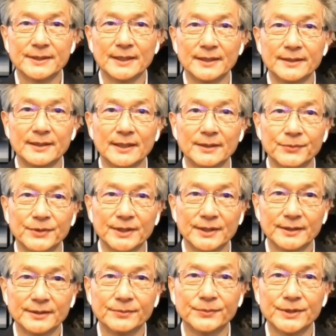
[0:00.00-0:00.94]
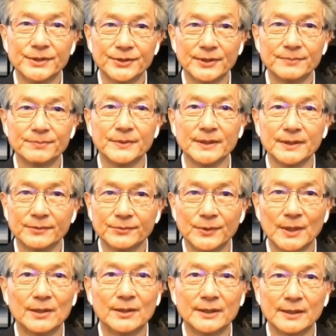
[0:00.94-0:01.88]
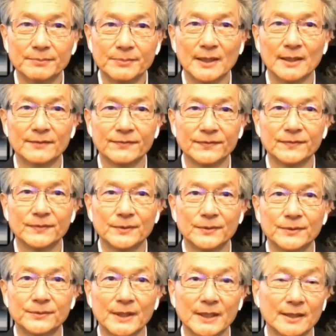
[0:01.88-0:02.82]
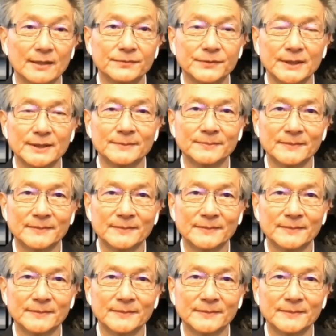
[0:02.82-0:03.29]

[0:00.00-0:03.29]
I think we should be well on a path for recovery.